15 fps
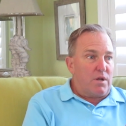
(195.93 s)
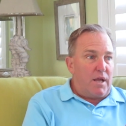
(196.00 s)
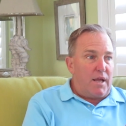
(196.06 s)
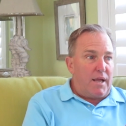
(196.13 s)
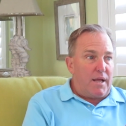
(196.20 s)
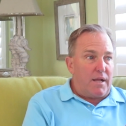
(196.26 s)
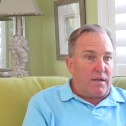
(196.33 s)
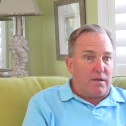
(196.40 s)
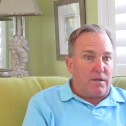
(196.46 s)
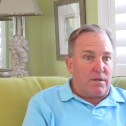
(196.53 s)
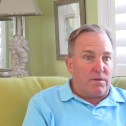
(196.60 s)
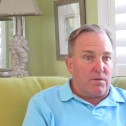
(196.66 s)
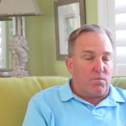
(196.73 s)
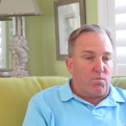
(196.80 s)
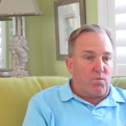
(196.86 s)
and
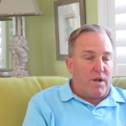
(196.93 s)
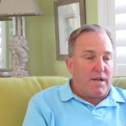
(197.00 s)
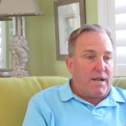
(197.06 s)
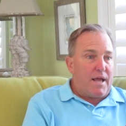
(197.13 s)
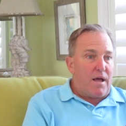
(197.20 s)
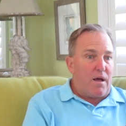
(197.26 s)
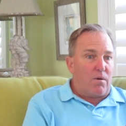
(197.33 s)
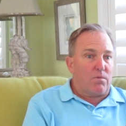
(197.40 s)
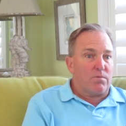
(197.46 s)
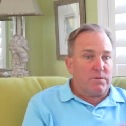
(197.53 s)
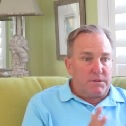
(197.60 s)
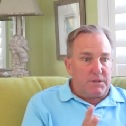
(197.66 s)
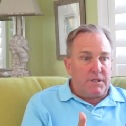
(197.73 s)
right now,